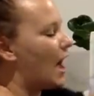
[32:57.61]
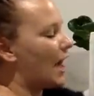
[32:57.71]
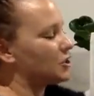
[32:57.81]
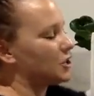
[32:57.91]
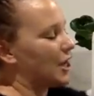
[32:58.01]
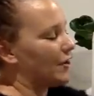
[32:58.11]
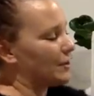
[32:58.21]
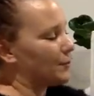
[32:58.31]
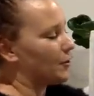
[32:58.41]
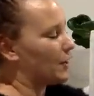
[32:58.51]
are sharing
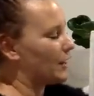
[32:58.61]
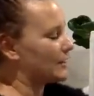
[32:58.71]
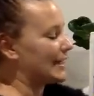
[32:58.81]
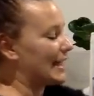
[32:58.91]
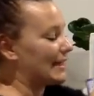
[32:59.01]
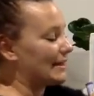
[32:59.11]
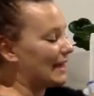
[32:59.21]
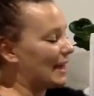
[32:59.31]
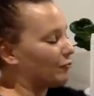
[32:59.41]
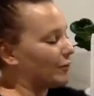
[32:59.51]
the product and getting
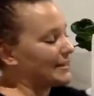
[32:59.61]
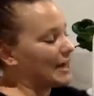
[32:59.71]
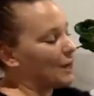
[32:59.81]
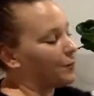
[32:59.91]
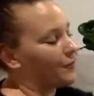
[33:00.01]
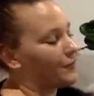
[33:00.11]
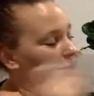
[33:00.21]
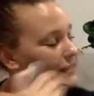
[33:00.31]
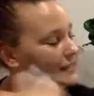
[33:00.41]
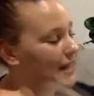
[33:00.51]
their retail profit
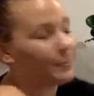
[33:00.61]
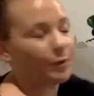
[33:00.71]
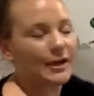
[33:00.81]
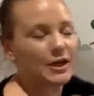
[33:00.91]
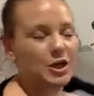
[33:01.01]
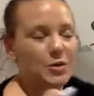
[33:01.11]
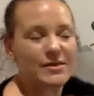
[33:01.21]
because they're brand new and